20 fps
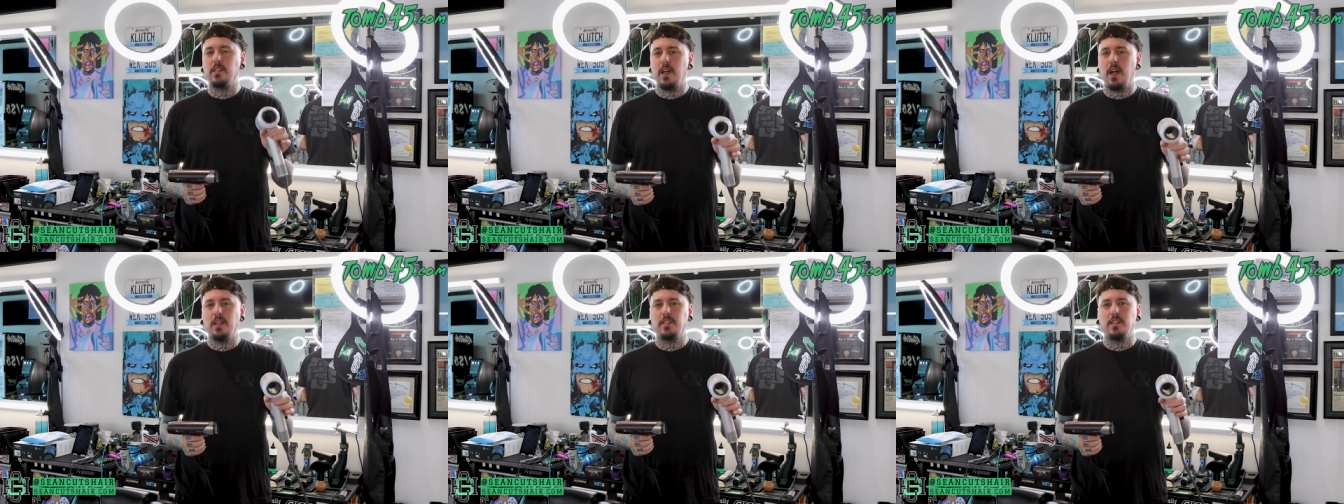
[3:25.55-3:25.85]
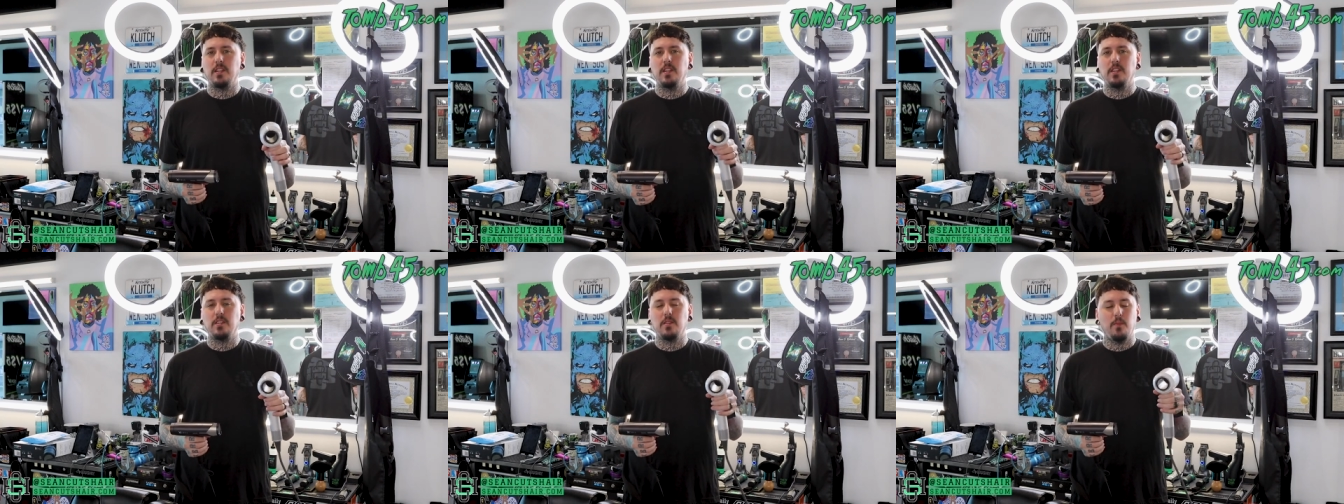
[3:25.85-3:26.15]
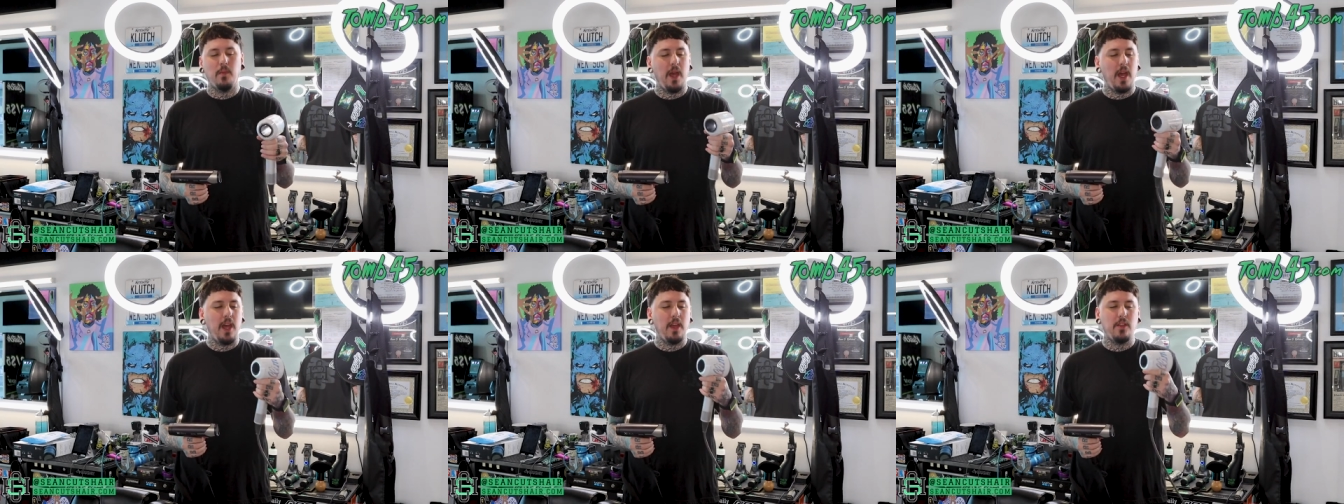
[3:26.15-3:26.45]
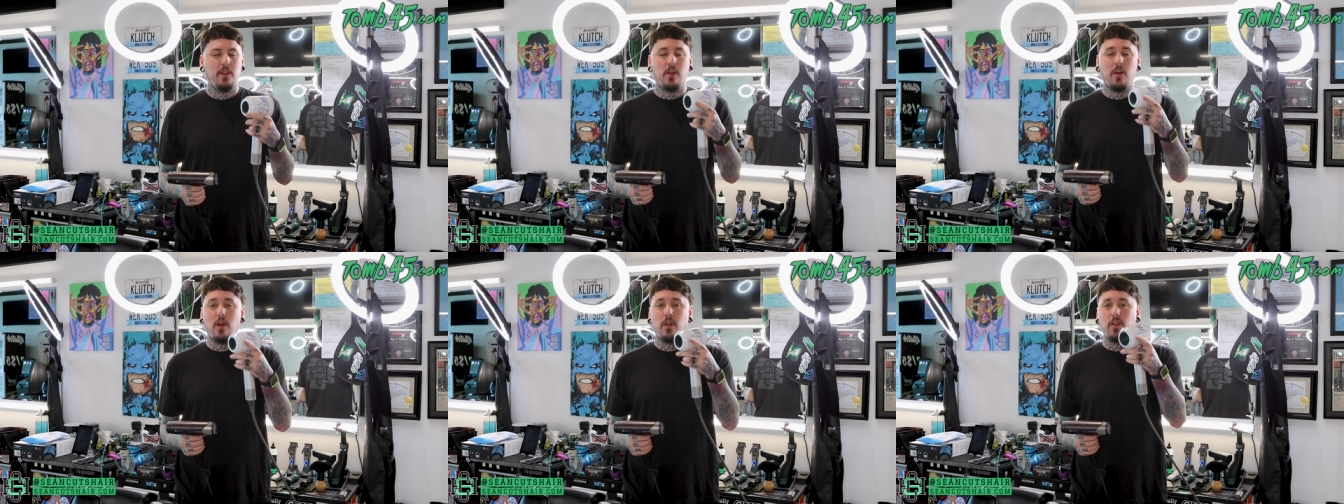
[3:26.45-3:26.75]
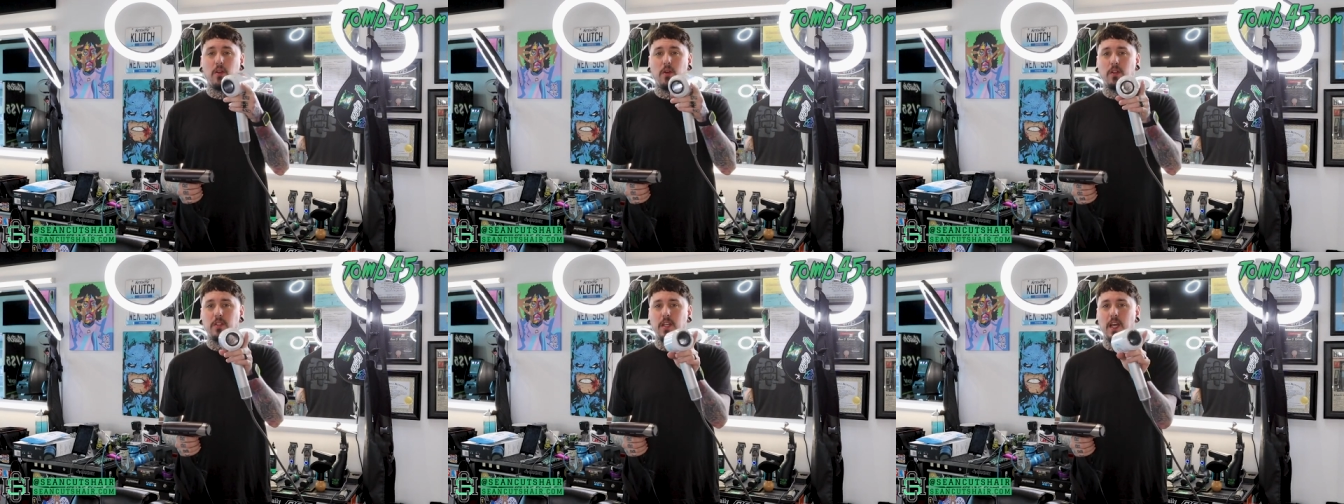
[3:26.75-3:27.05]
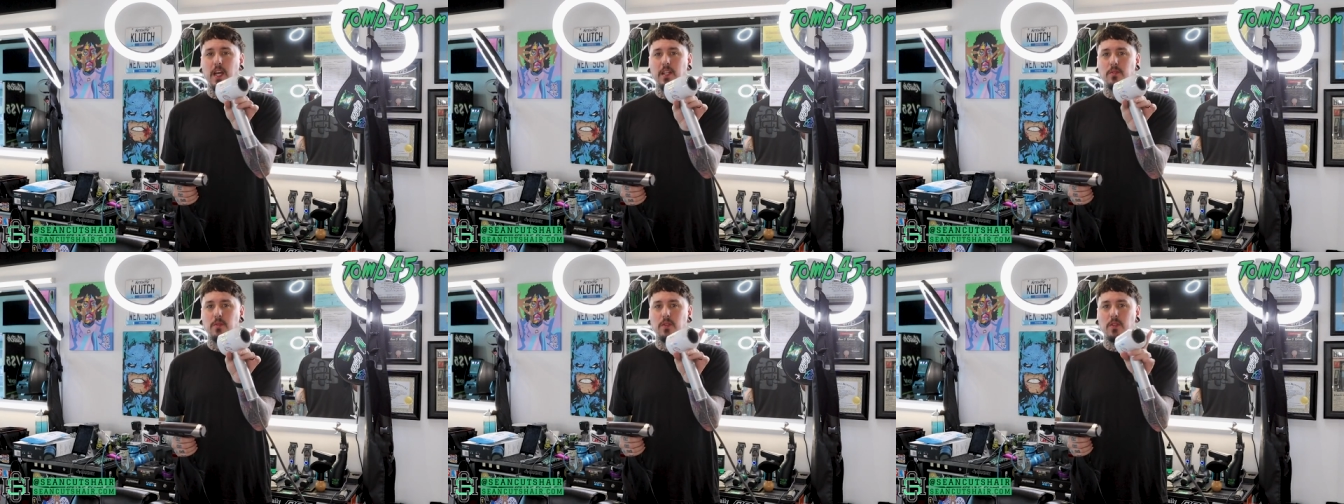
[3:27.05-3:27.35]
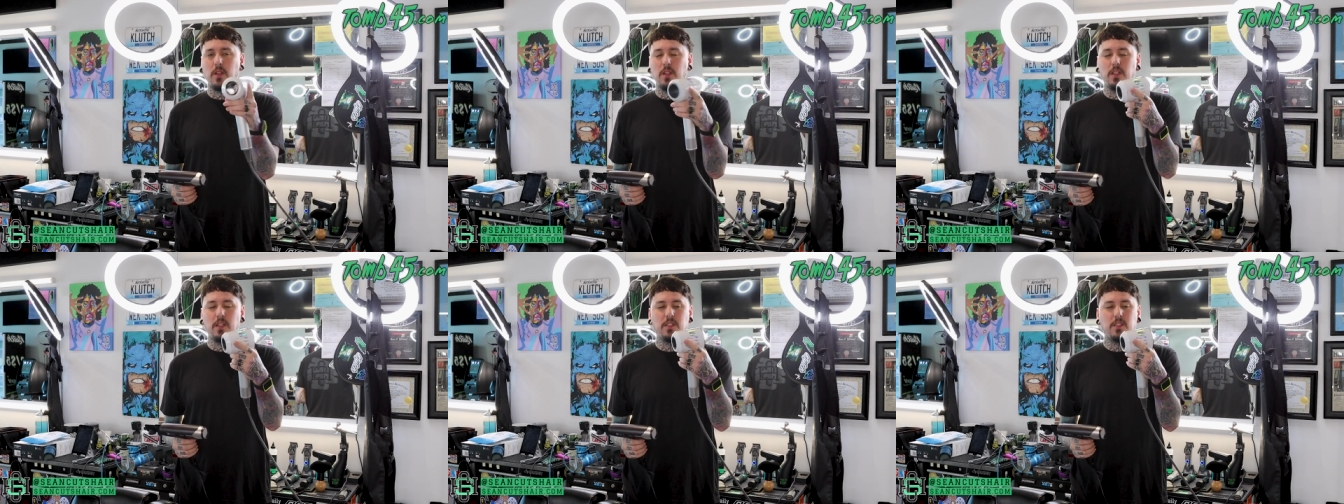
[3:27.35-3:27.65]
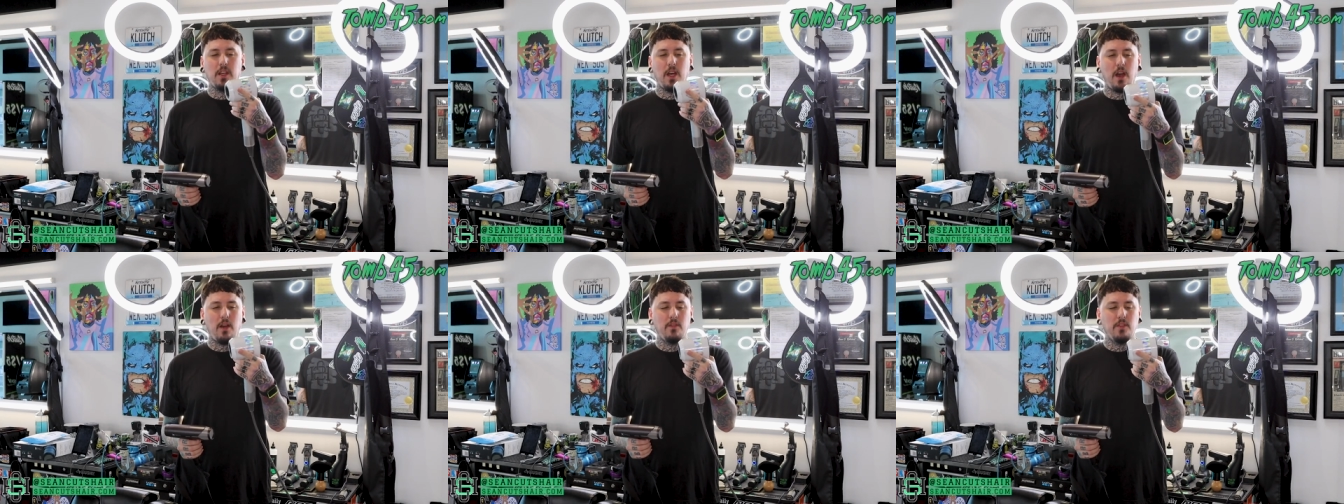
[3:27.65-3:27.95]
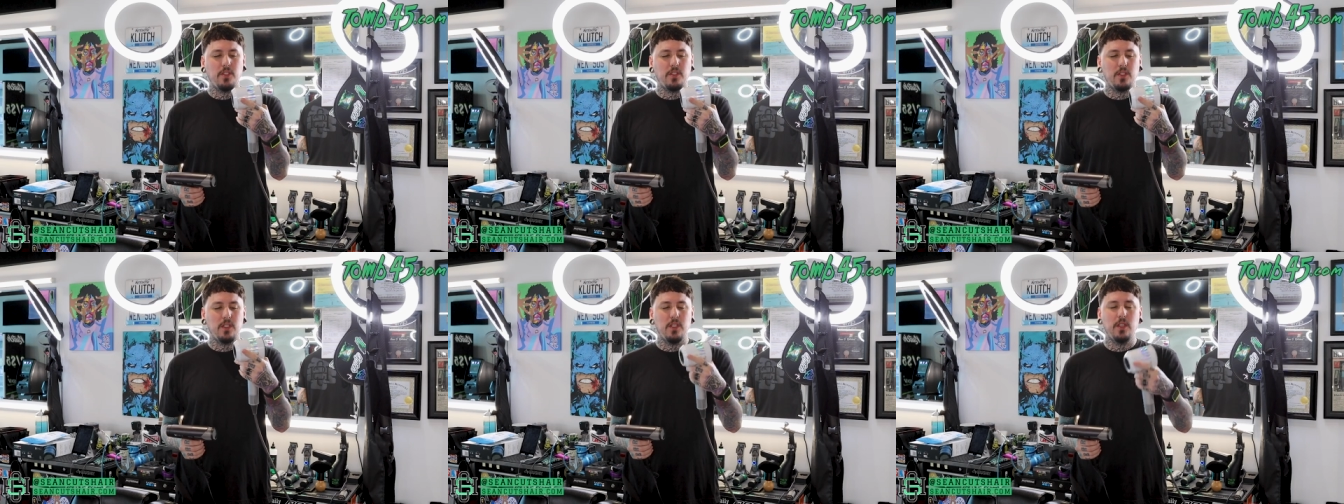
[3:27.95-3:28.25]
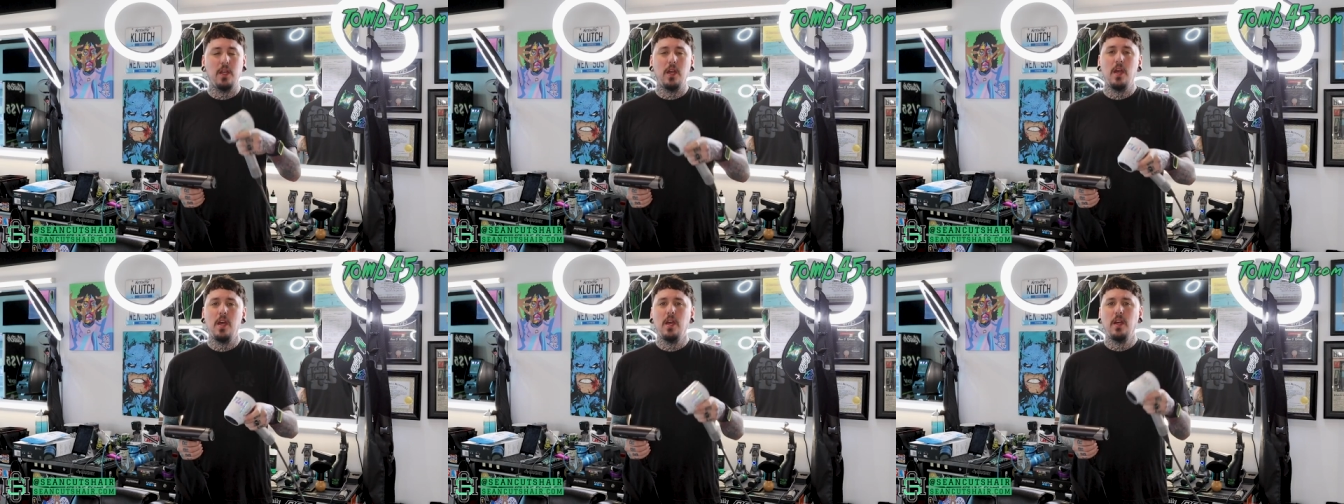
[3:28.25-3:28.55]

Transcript: The Dyson isn't bad, there are no attachments on this, obviously.